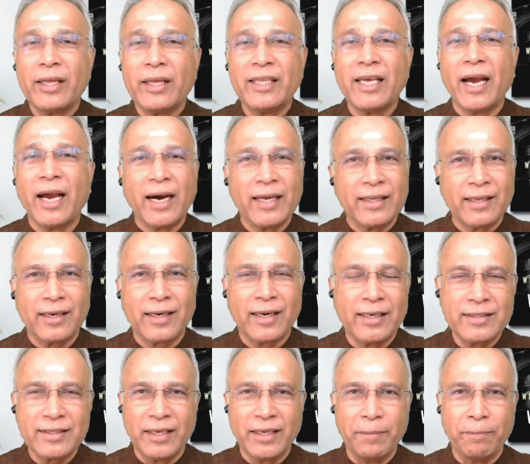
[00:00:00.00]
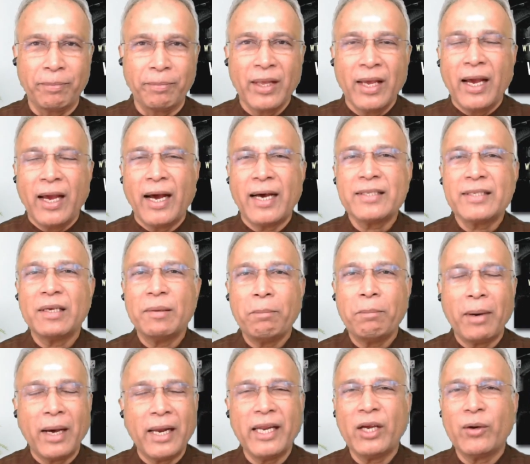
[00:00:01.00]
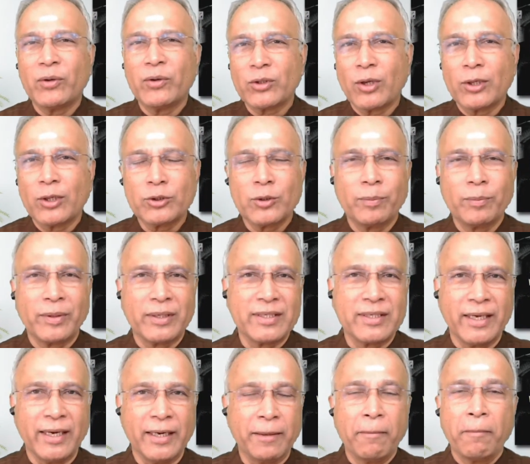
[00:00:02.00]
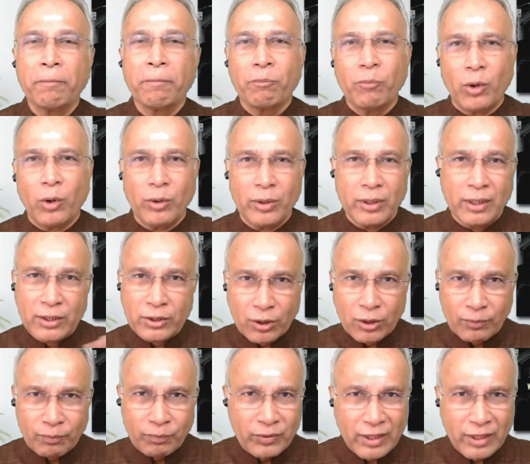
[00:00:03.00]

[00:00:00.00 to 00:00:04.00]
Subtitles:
The other Asim Malik was also present. So